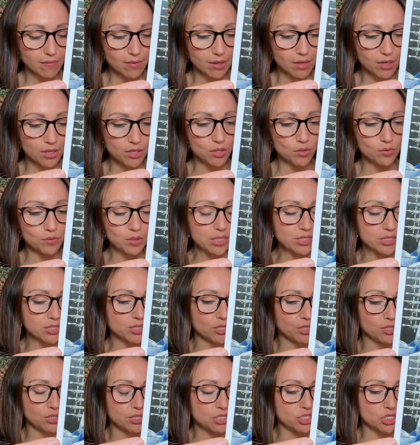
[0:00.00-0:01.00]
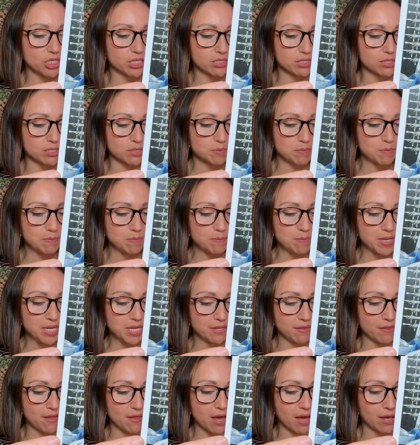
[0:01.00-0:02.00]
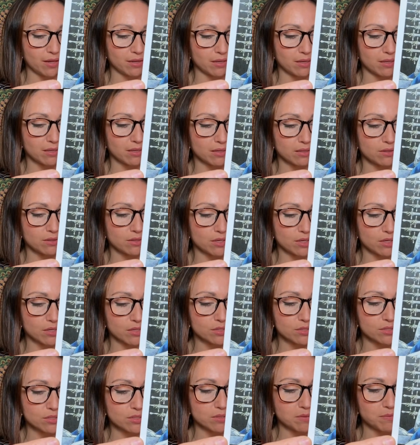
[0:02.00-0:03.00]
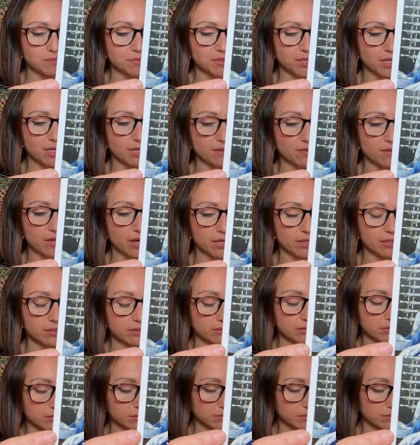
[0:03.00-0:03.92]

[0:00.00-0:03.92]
This could just mean that there's something that